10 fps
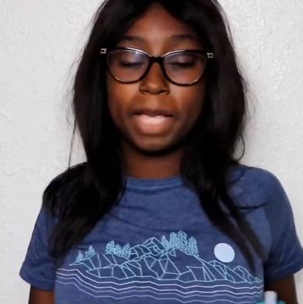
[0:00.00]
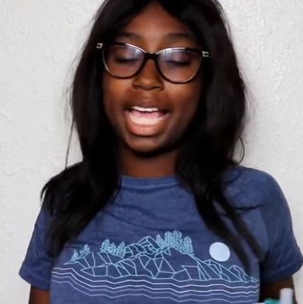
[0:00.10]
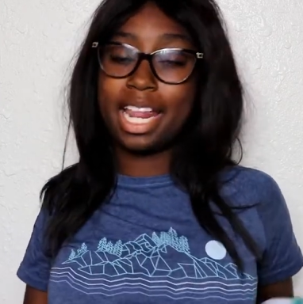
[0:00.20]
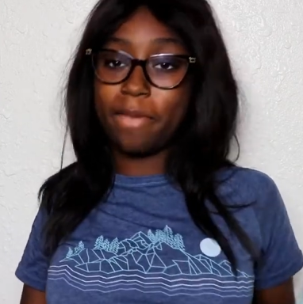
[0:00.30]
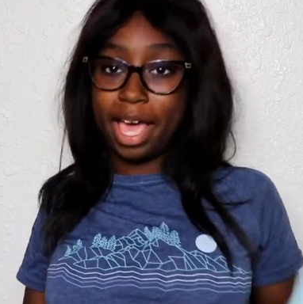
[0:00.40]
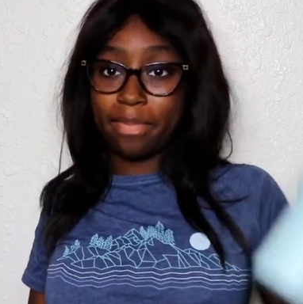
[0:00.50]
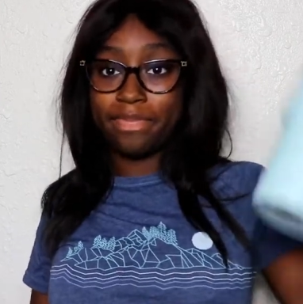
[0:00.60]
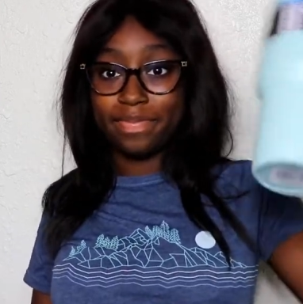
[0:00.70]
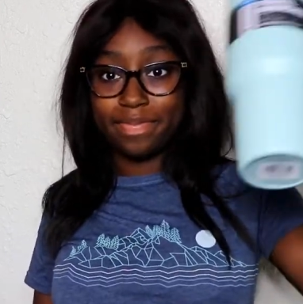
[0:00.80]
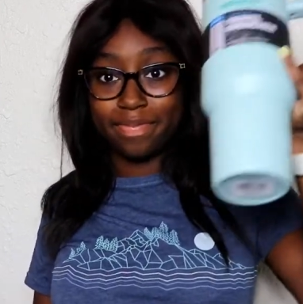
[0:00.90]
Anyway,
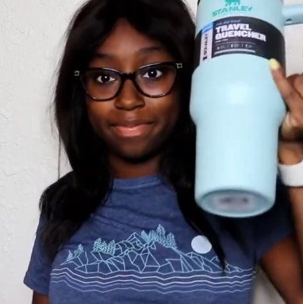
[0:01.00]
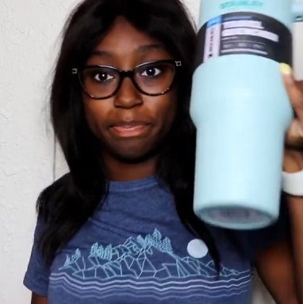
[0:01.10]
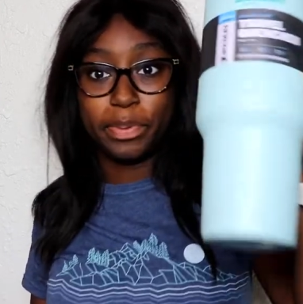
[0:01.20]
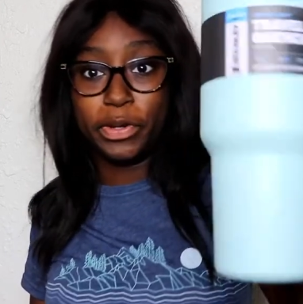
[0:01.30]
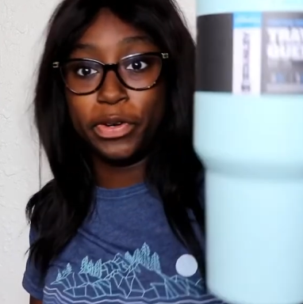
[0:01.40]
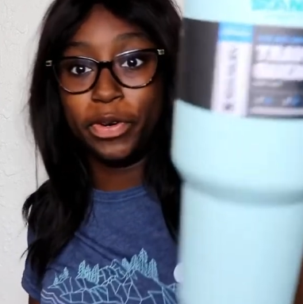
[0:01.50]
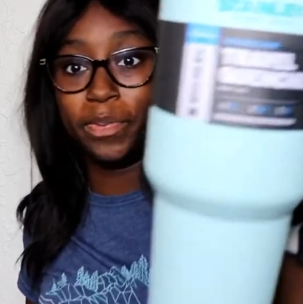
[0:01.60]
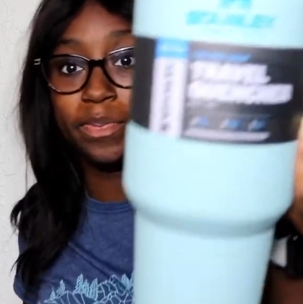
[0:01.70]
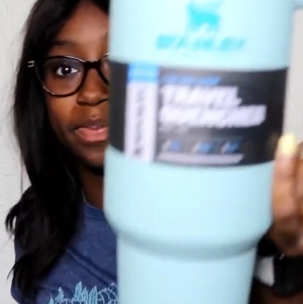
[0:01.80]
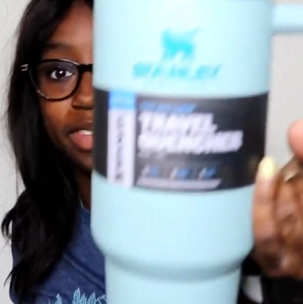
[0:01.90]

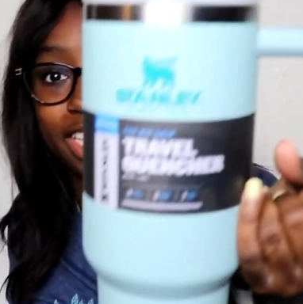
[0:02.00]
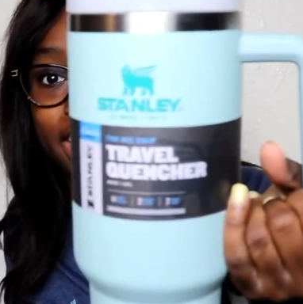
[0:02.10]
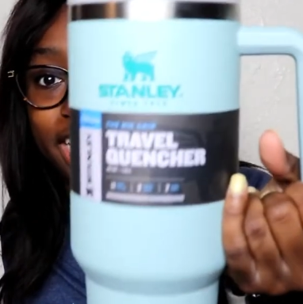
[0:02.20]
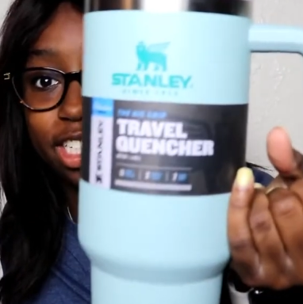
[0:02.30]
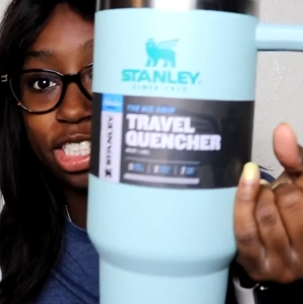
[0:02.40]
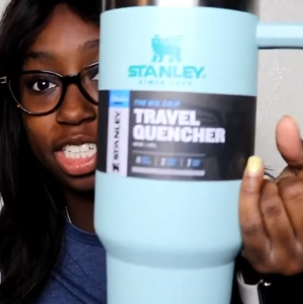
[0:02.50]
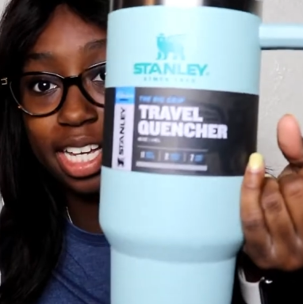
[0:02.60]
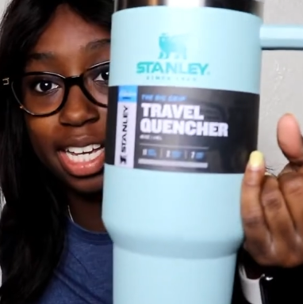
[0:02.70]
boom, here she